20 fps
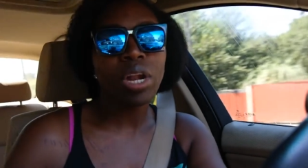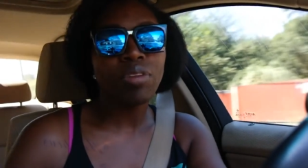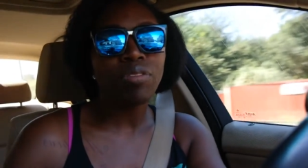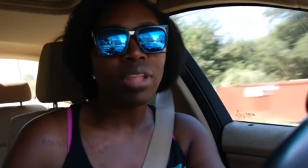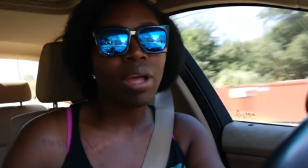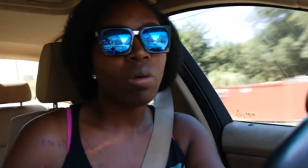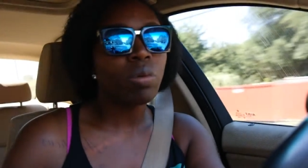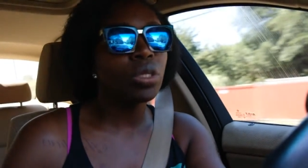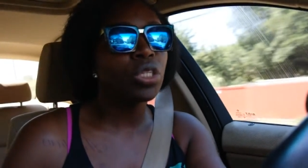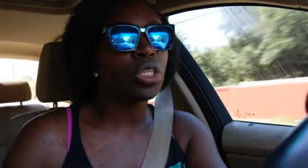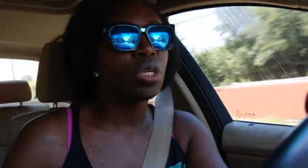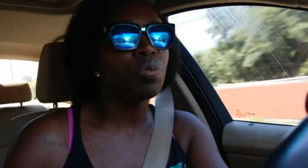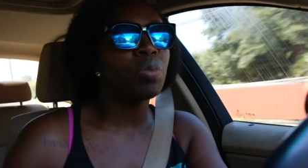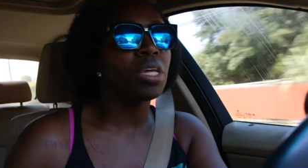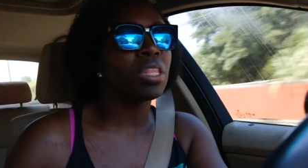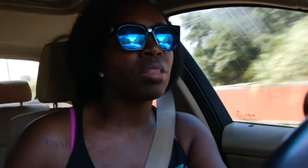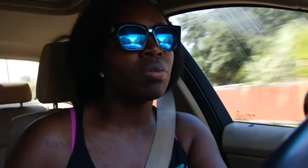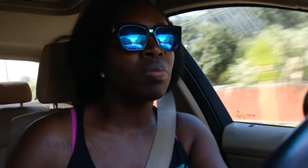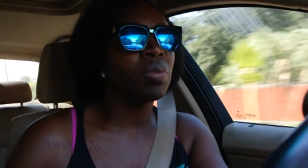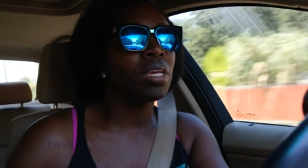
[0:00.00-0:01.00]
if that was your
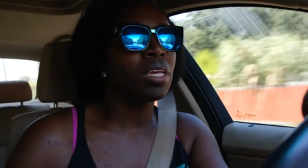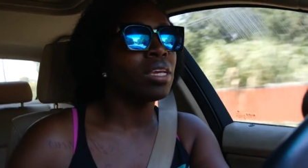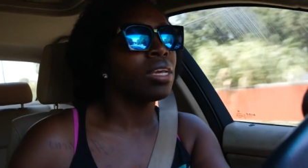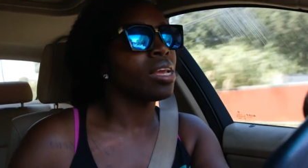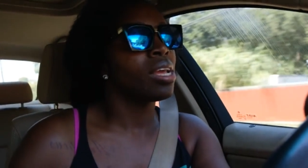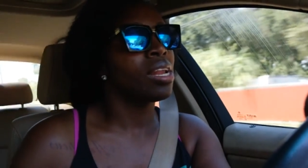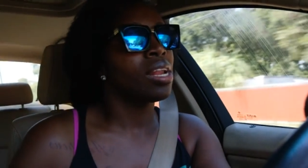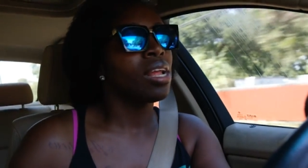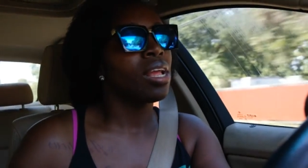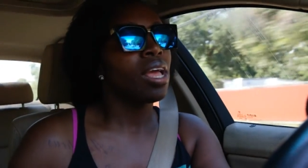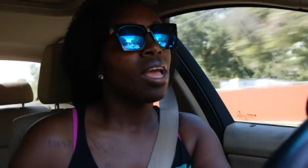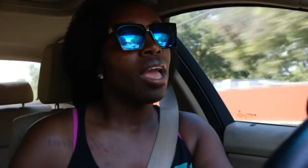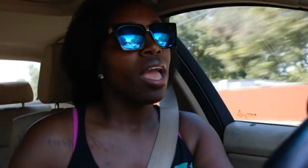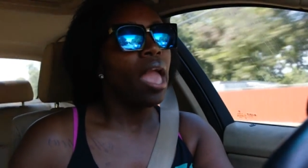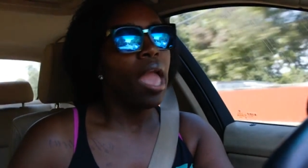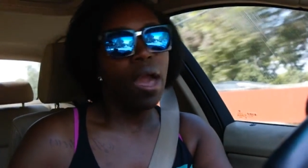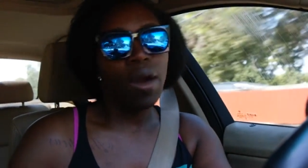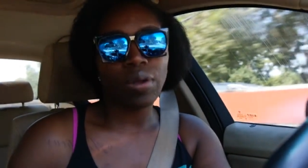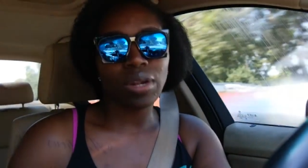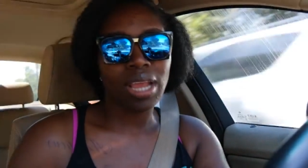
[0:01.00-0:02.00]
mother being
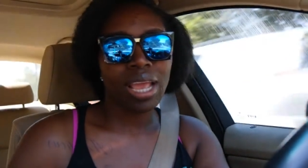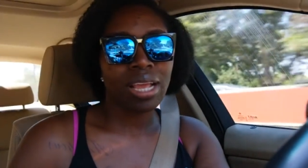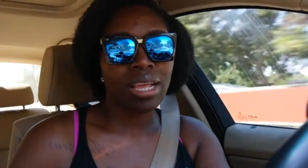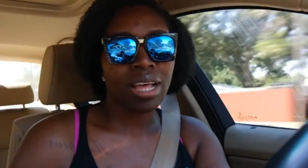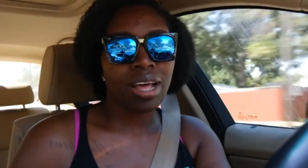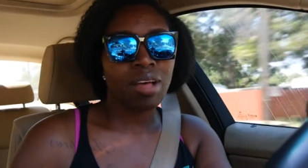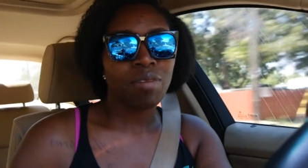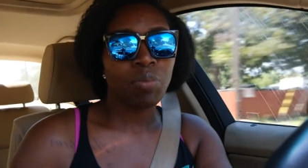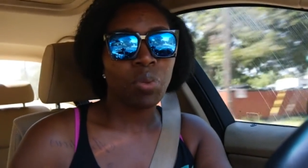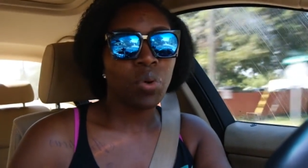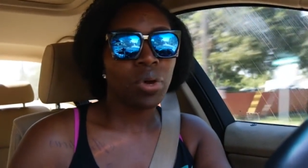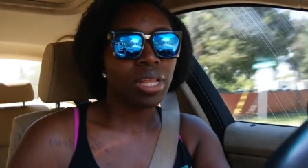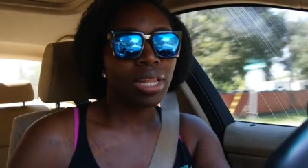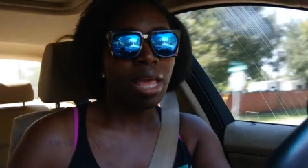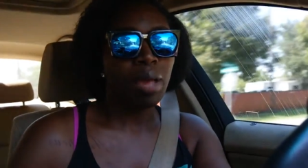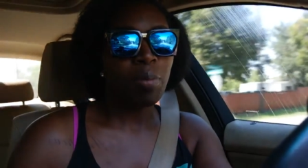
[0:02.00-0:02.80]
held at gunpoint?